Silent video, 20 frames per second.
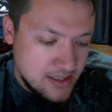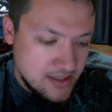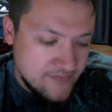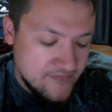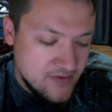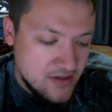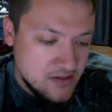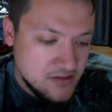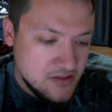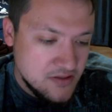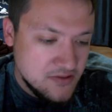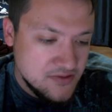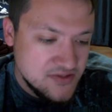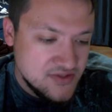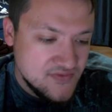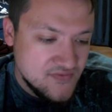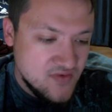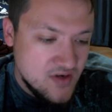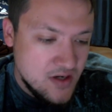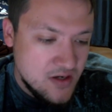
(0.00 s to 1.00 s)
if all
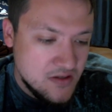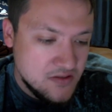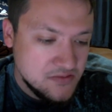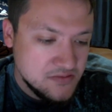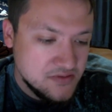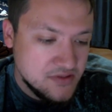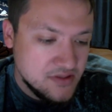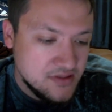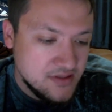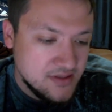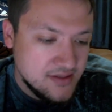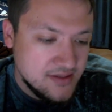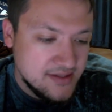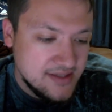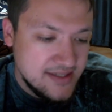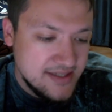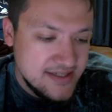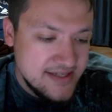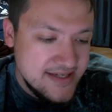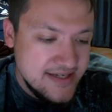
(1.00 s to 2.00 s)
goes fall,
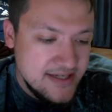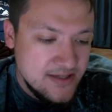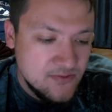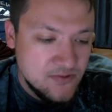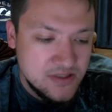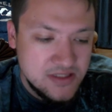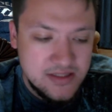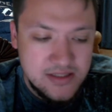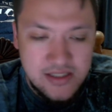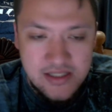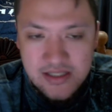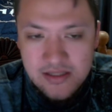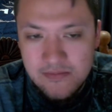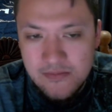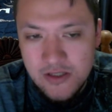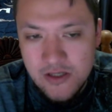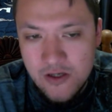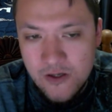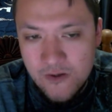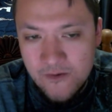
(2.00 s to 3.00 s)
the Heat would
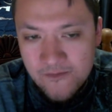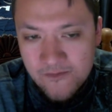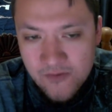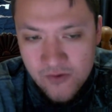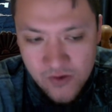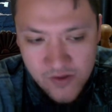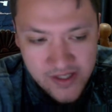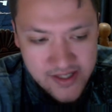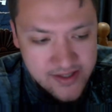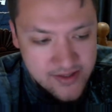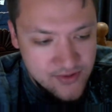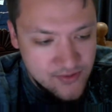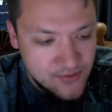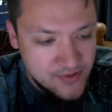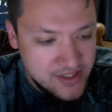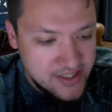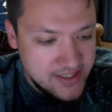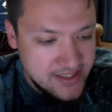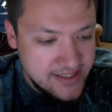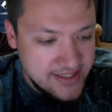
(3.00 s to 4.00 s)
go
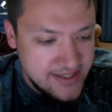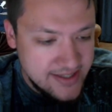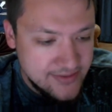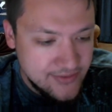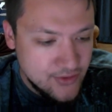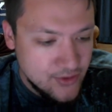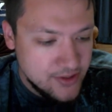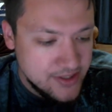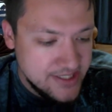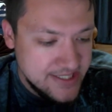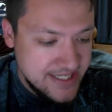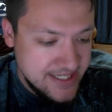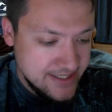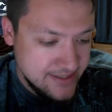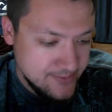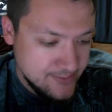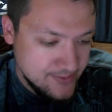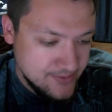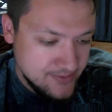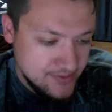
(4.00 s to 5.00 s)

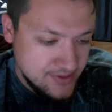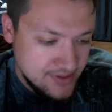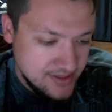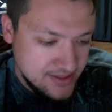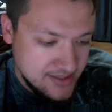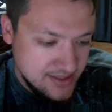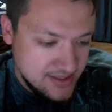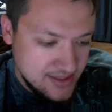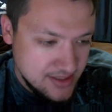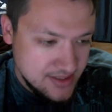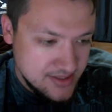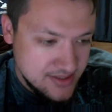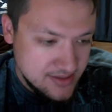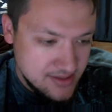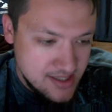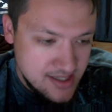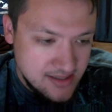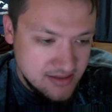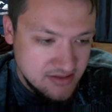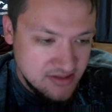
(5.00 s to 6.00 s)
43-38.
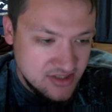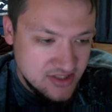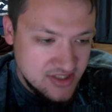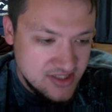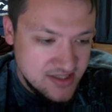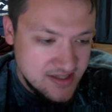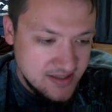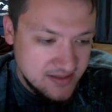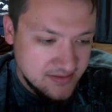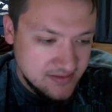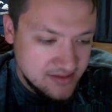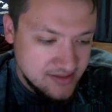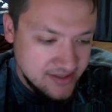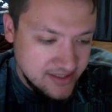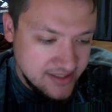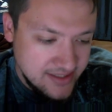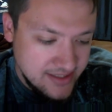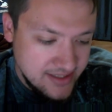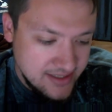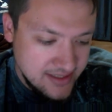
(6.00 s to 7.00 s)
Now let's check
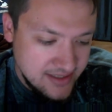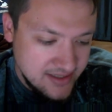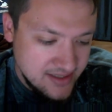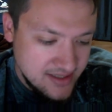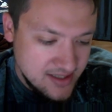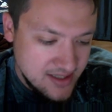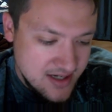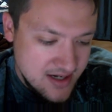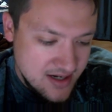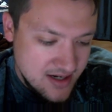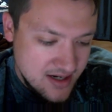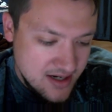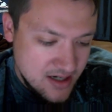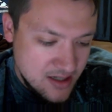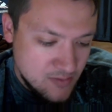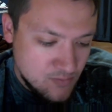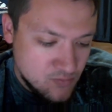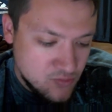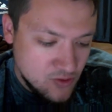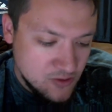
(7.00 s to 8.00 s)
the
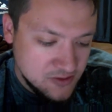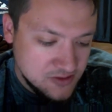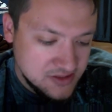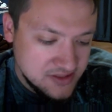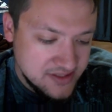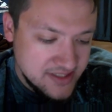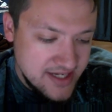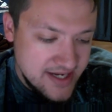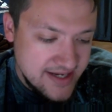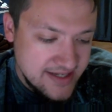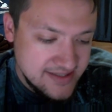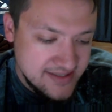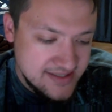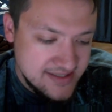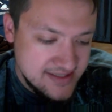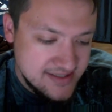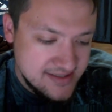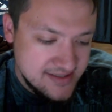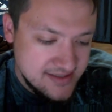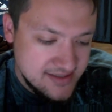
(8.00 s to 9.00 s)
Brooklyn
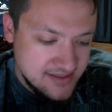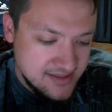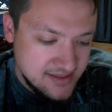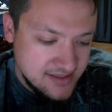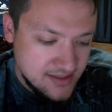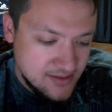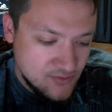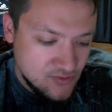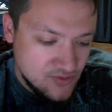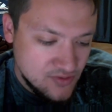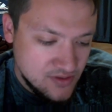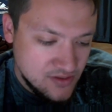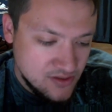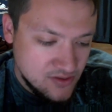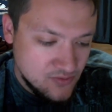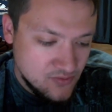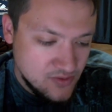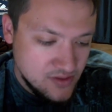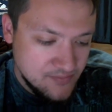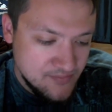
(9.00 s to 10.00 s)
Nets'
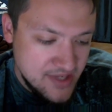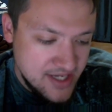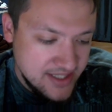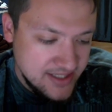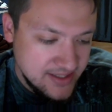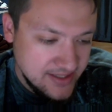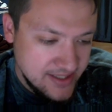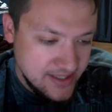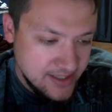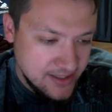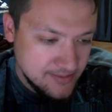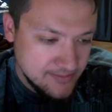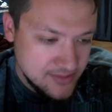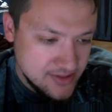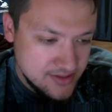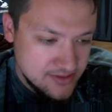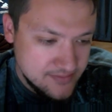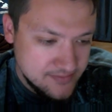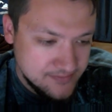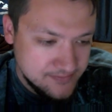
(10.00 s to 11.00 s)
remaining
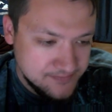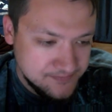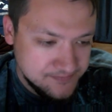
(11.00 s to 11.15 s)
games.